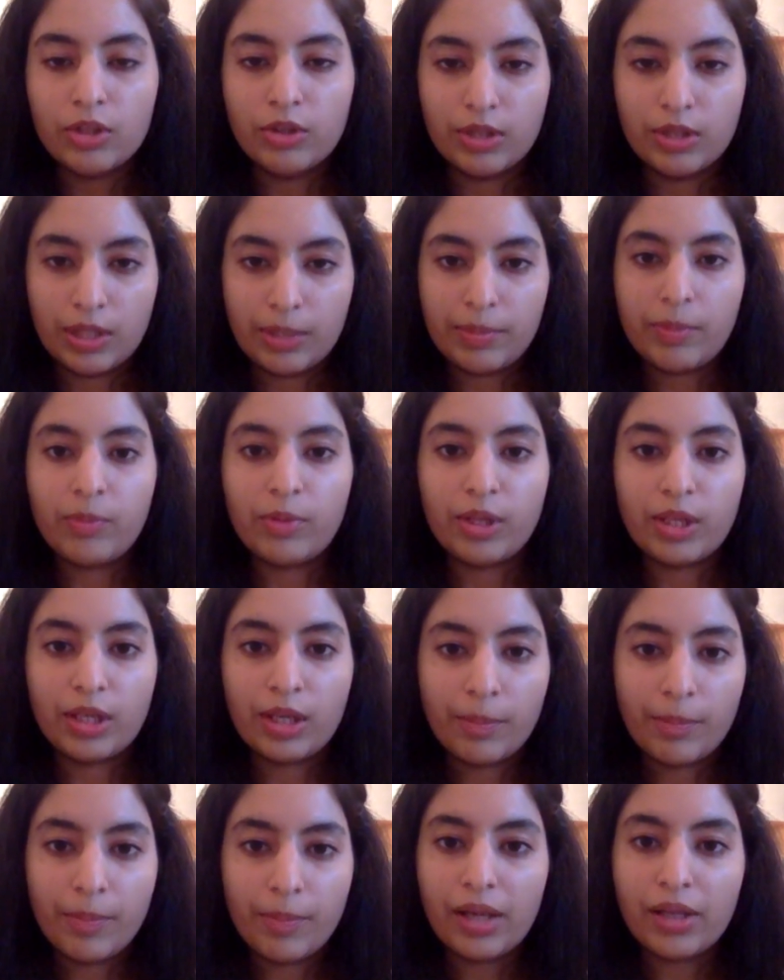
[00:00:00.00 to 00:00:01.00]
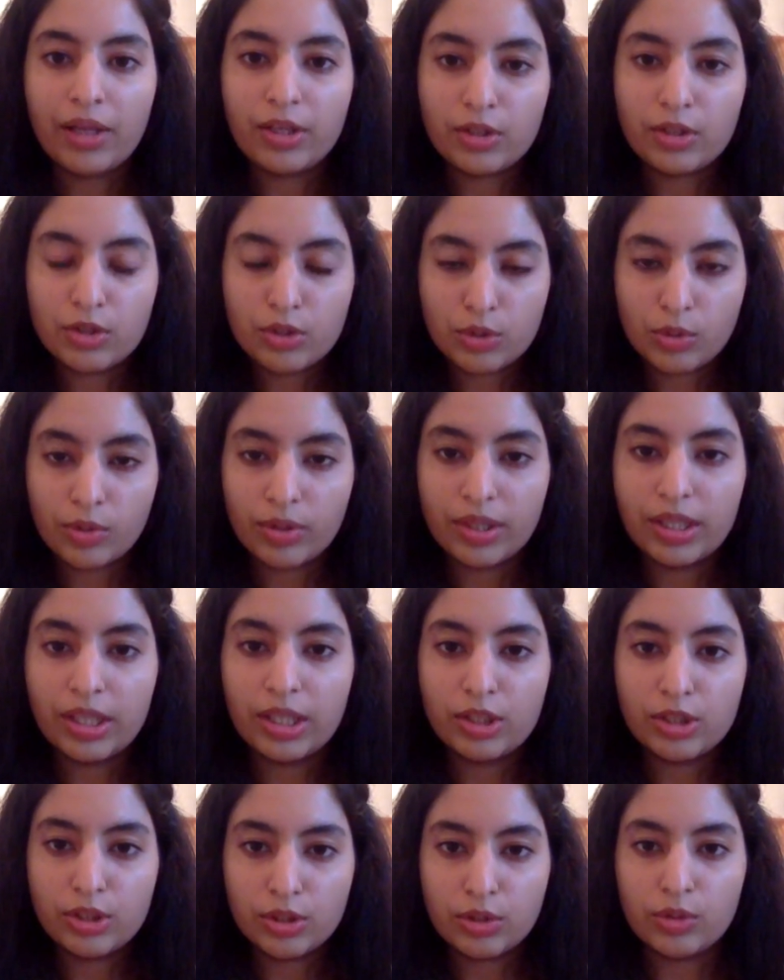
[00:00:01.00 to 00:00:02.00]
You come up with a compelling
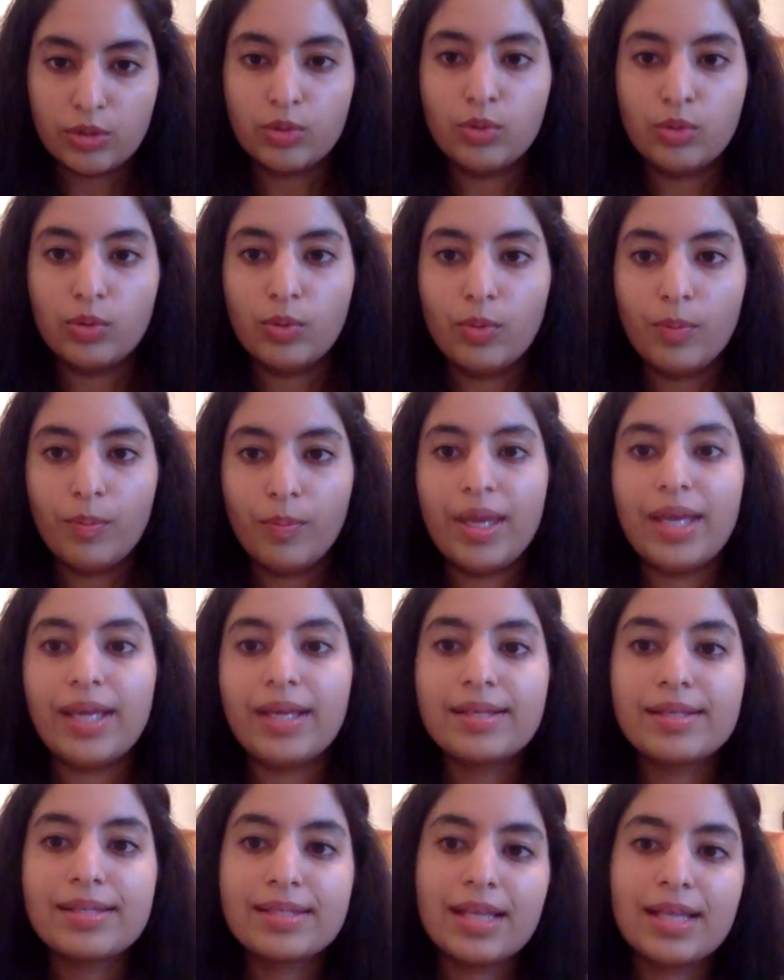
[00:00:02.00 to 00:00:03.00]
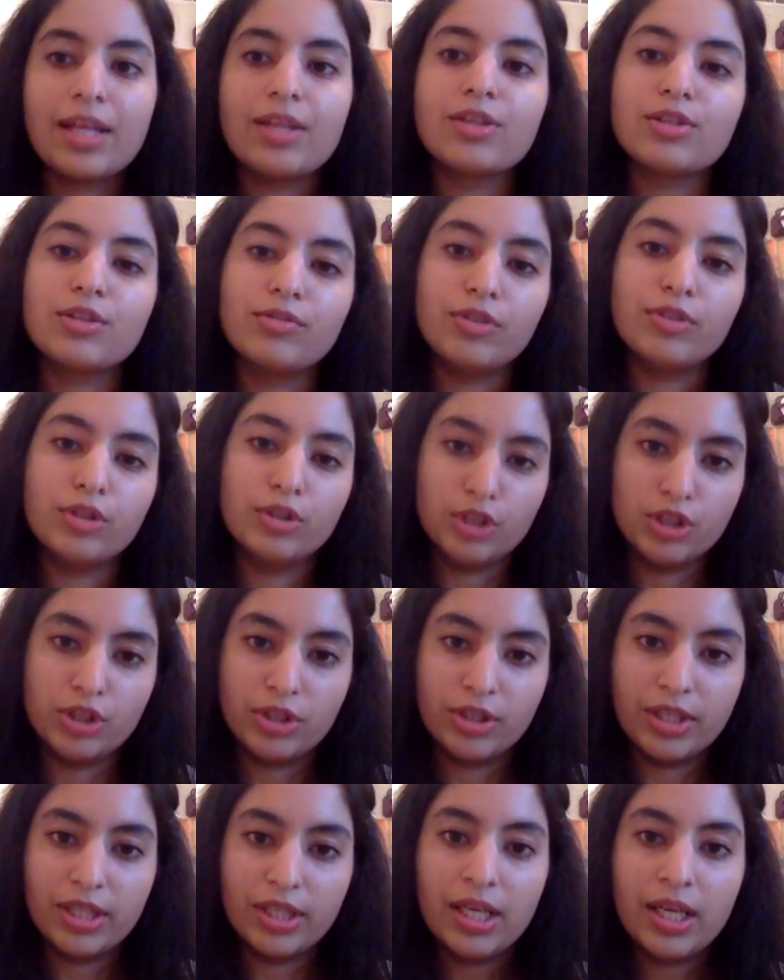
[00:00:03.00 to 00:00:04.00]
story to make sense of your
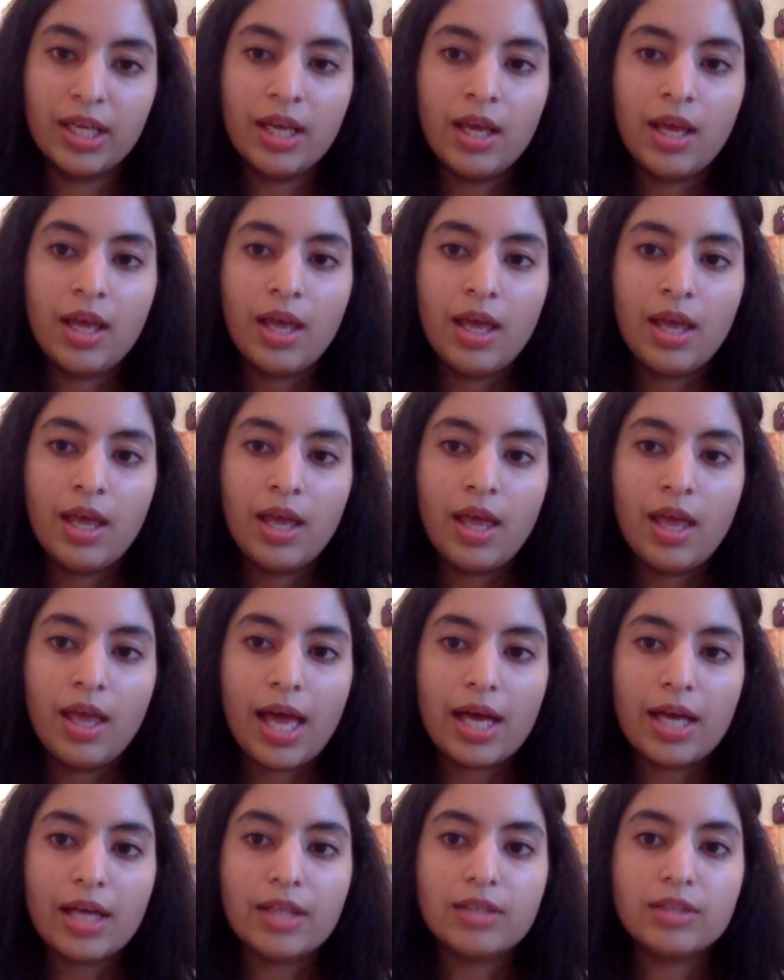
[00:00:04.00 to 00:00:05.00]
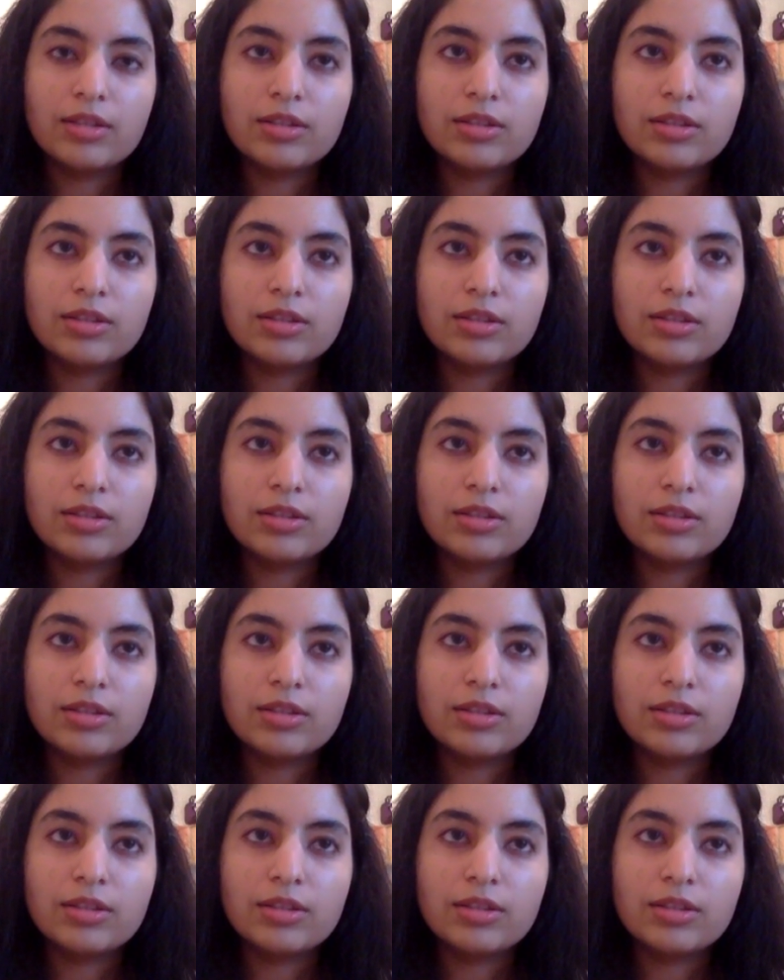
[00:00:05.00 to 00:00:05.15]
journey, and